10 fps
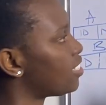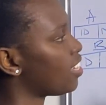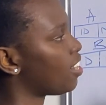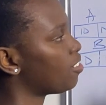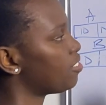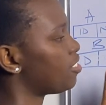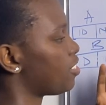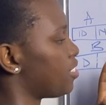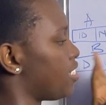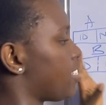now.
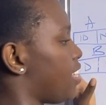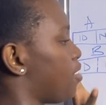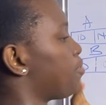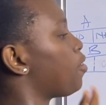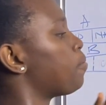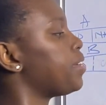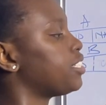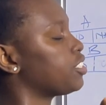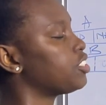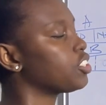So these are the 4
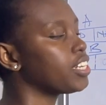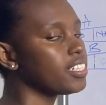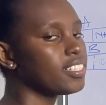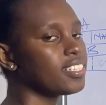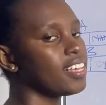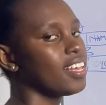major joins.